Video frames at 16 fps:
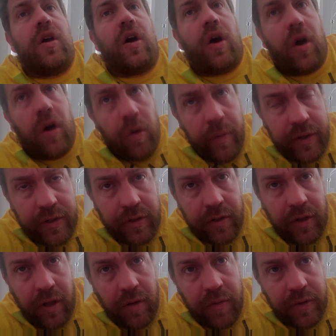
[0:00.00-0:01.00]
all winter
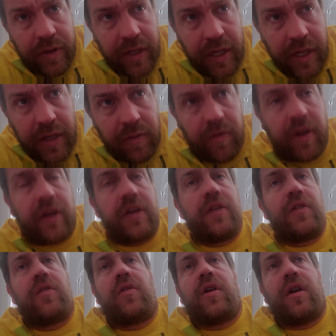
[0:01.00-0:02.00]
long with the heat running
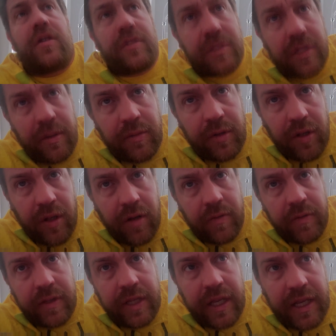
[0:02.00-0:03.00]
or all summer long
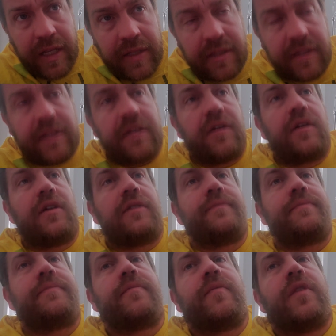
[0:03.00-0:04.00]
with the AC
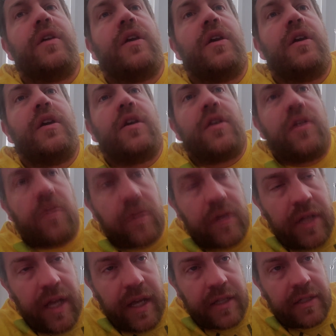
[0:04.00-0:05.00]
on. Your
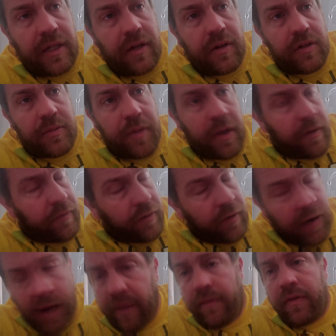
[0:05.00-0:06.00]
tax dollars pay for
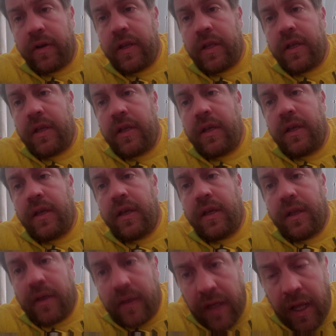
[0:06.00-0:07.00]
every
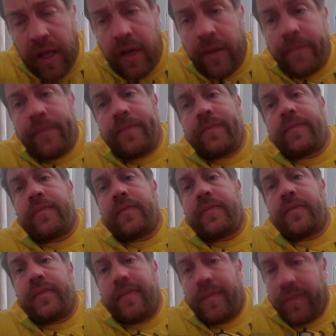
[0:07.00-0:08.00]
damn
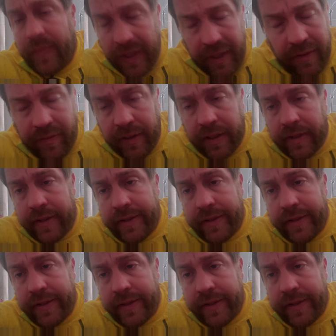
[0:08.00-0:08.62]
bit of it.